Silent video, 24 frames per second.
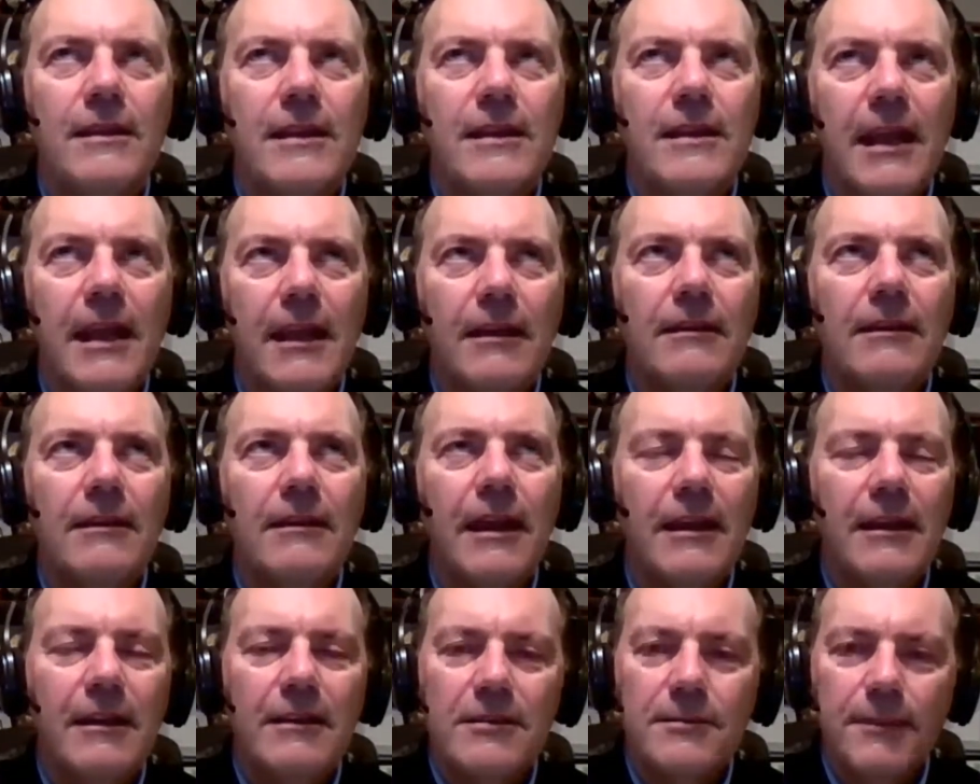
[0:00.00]
da
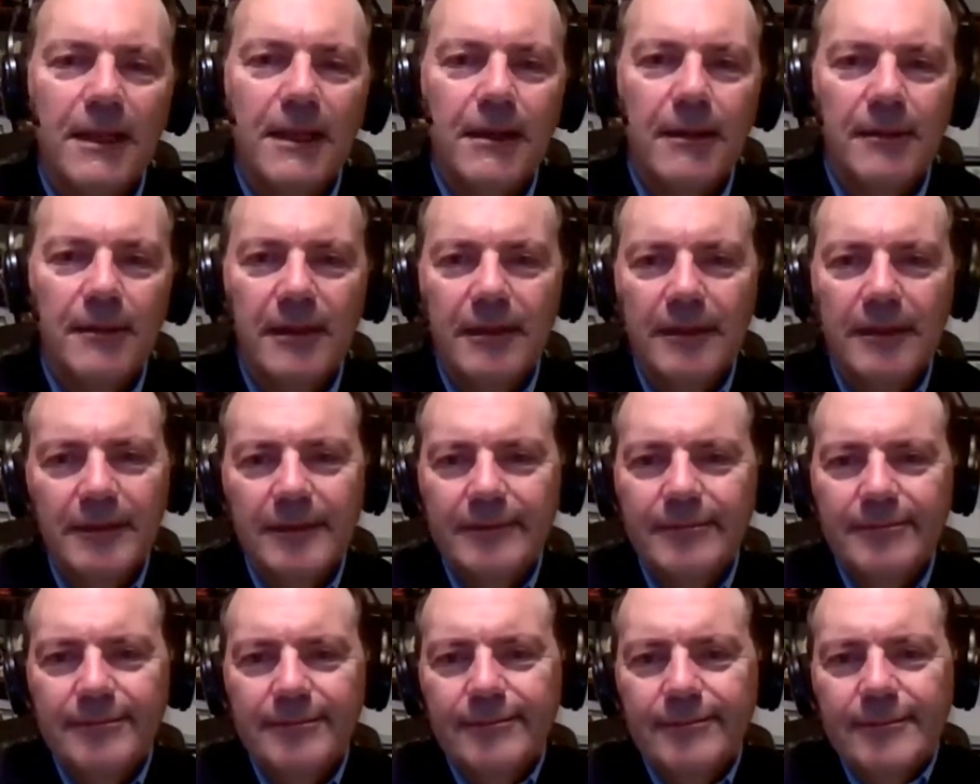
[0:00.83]
data is
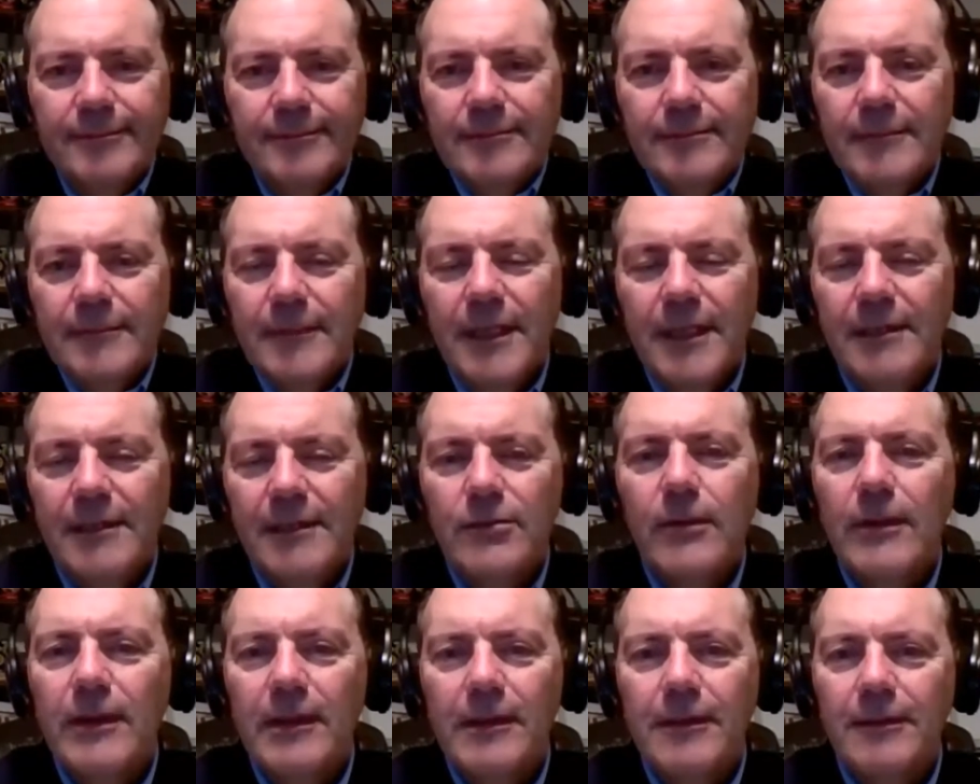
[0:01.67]
becoming
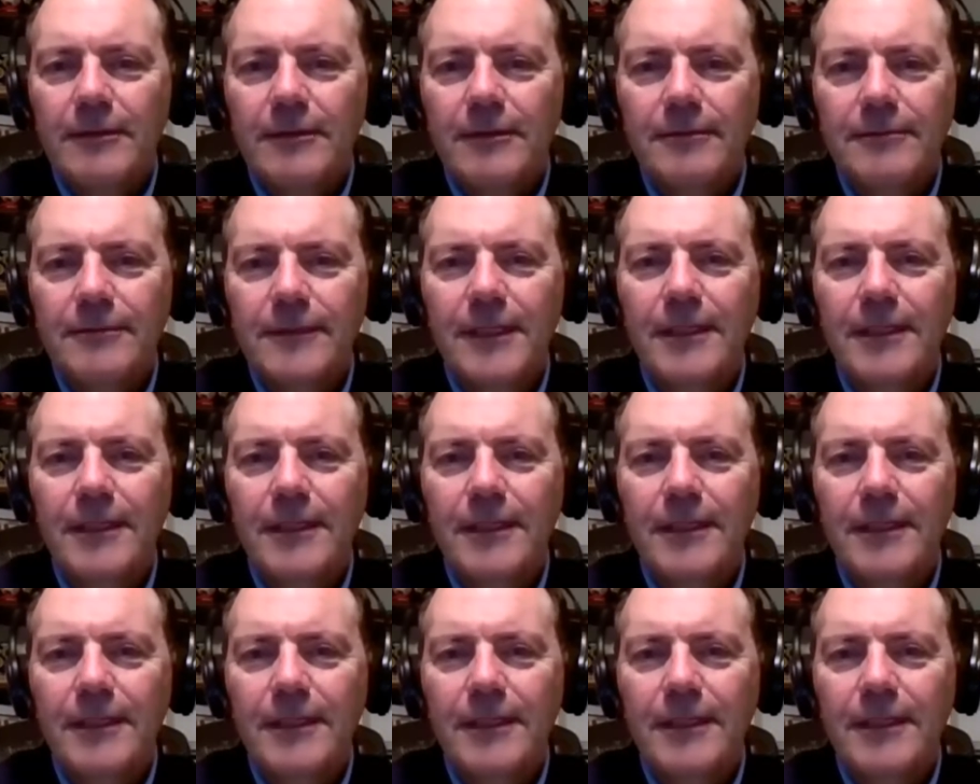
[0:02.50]
it's critical,